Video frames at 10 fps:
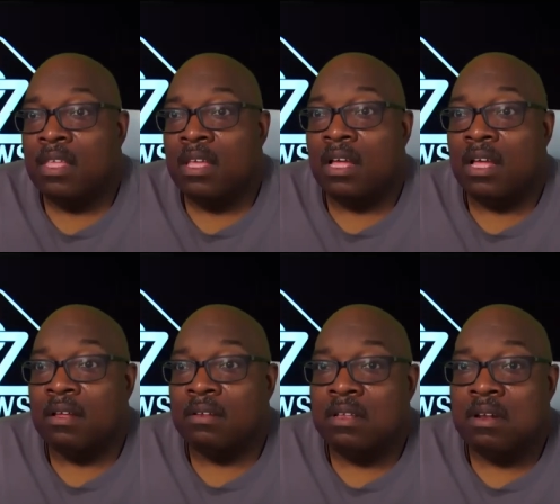
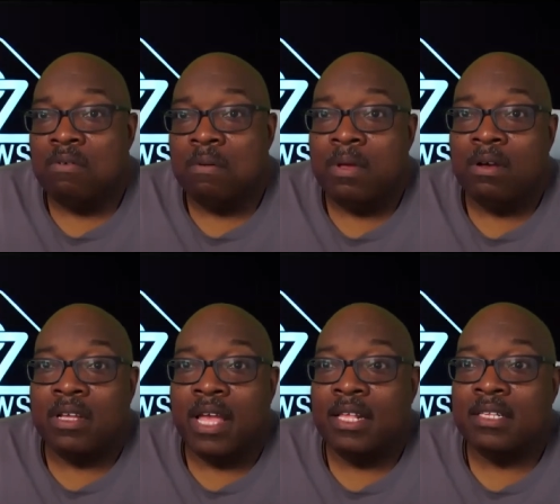Um, you know, with Bill
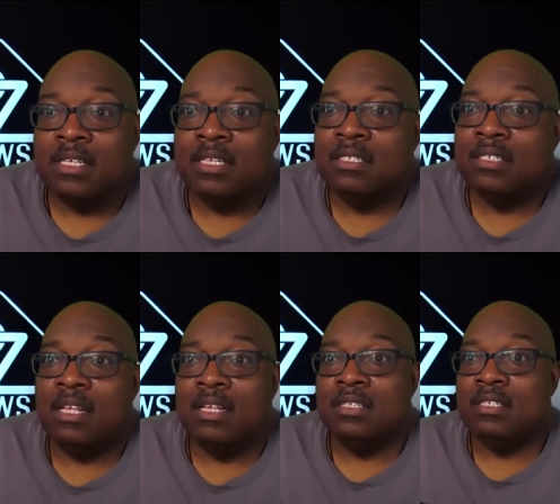Gates, he's
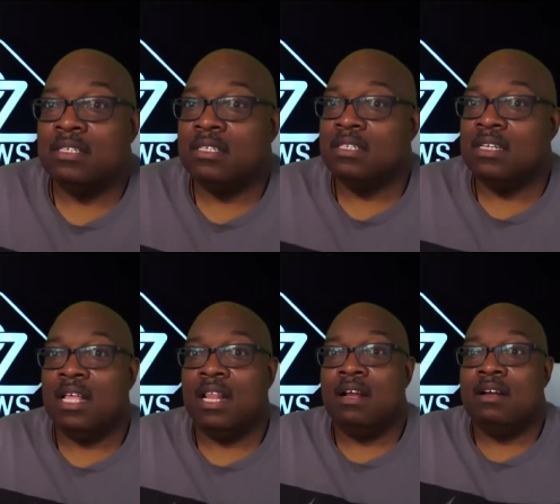he's
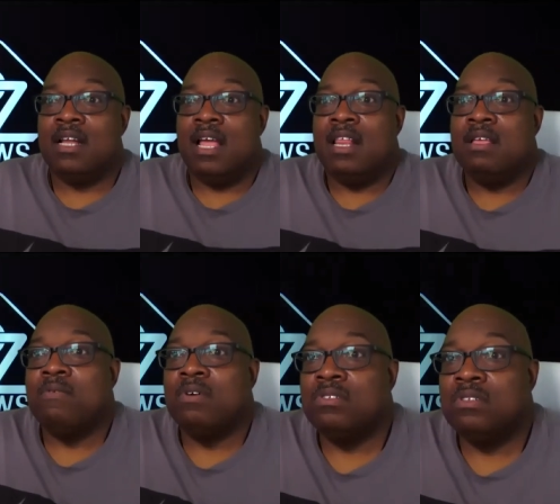declaring that he
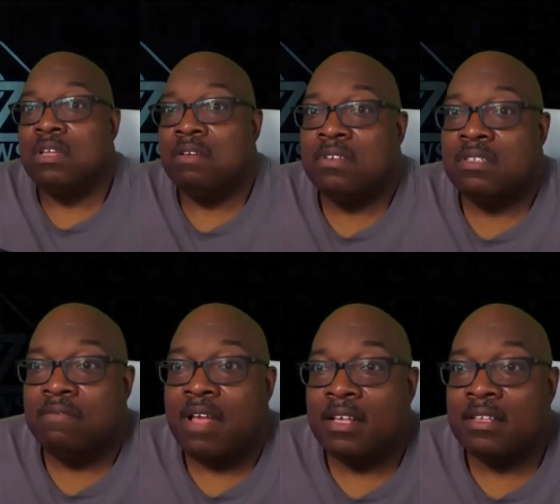wants to give us a
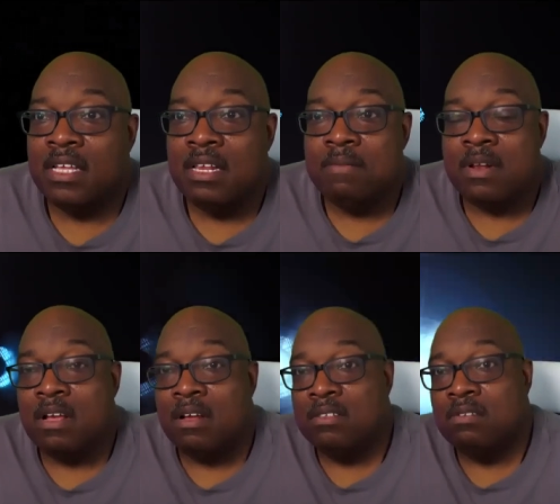vaccine, but he
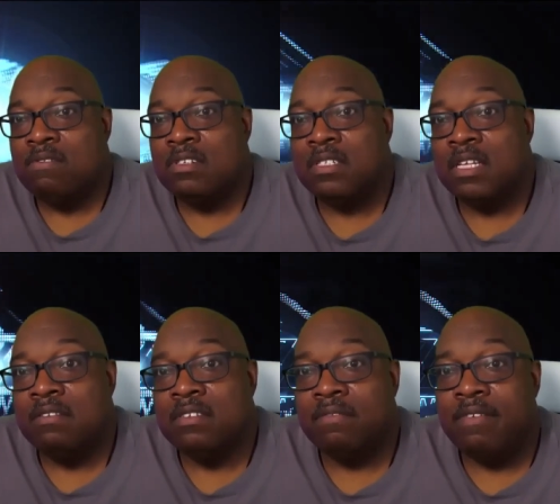also wants to give
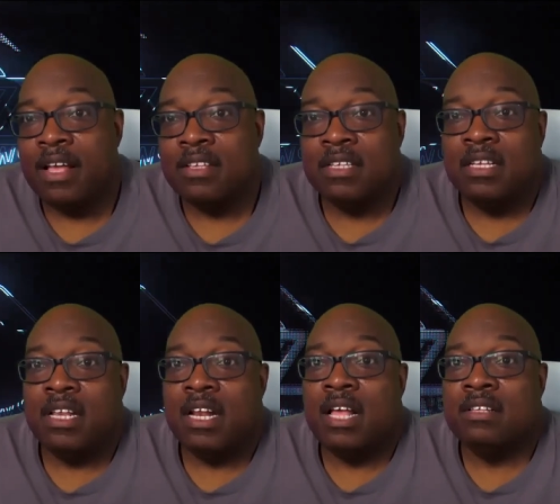us a vaccine
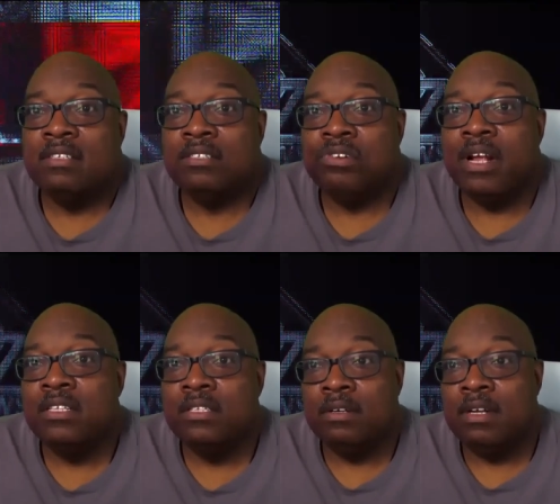that has a
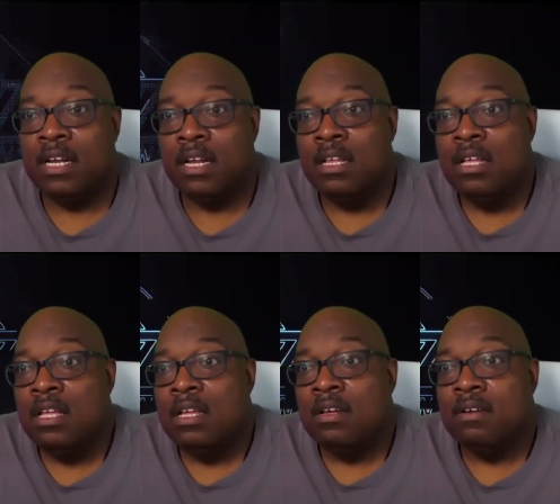tracer in it
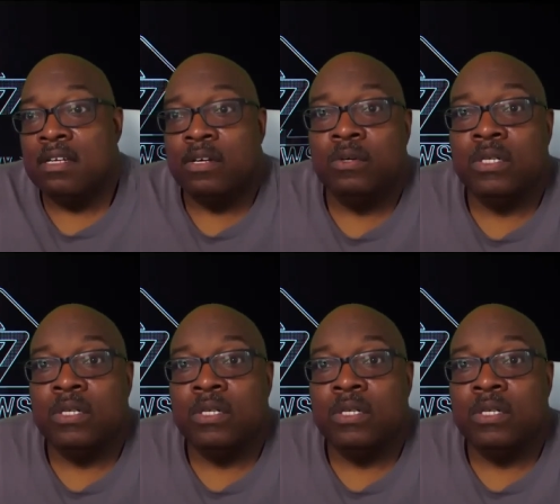who